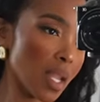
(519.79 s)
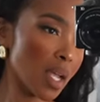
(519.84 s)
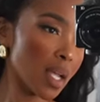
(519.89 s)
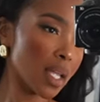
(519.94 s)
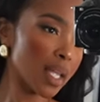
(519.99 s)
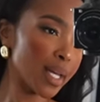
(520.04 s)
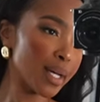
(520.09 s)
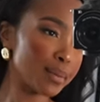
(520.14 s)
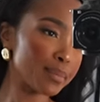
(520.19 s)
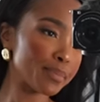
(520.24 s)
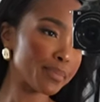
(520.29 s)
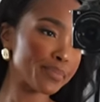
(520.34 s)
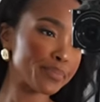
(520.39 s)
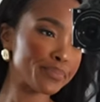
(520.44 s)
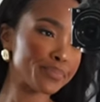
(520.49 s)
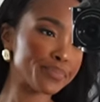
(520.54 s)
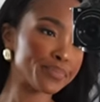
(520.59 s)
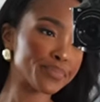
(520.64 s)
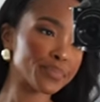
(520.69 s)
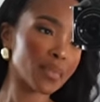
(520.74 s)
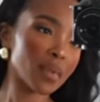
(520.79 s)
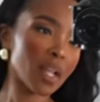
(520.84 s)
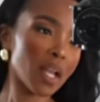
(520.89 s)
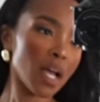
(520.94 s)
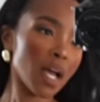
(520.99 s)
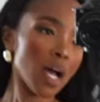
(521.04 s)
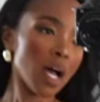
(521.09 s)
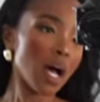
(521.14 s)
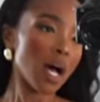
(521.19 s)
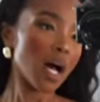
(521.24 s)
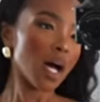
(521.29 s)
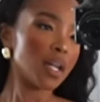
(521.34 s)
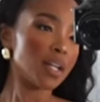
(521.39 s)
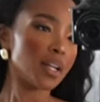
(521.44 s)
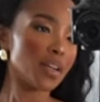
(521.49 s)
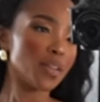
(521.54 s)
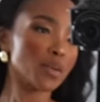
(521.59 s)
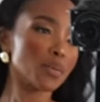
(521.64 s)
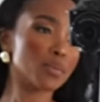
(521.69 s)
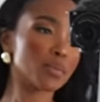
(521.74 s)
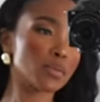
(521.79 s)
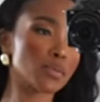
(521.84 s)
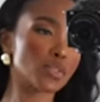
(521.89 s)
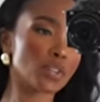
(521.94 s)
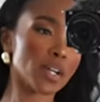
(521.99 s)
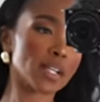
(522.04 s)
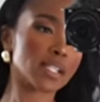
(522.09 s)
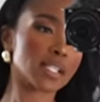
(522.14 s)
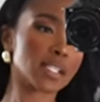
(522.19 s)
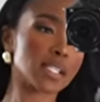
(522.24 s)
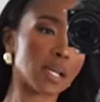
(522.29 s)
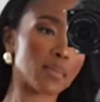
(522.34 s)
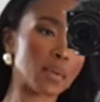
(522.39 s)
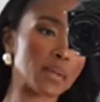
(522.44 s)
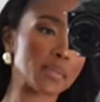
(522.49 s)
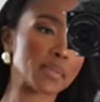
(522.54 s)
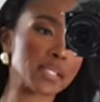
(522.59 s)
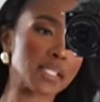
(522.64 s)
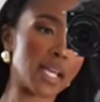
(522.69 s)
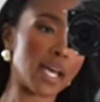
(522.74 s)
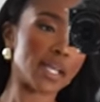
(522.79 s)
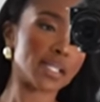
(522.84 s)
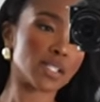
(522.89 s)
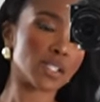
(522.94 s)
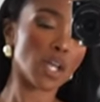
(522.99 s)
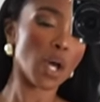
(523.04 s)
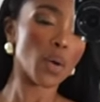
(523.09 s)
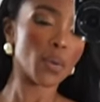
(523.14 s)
Yep. Another blue dress, because I'm obsessed.